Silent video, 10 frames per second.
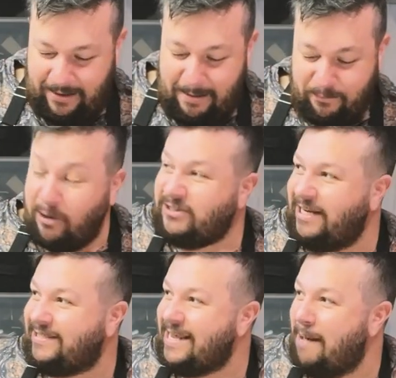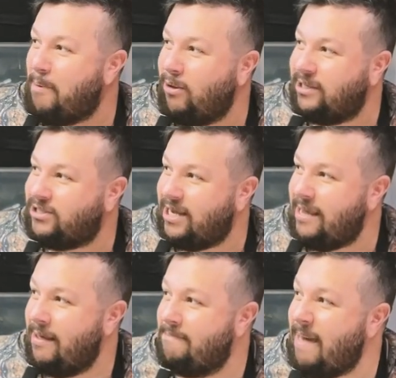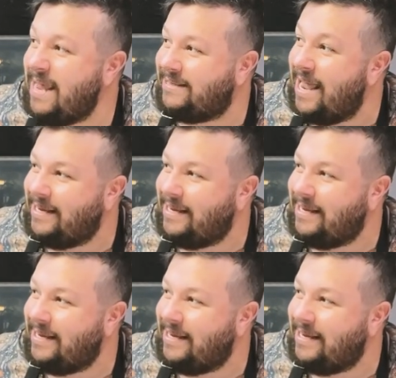Processing apology may take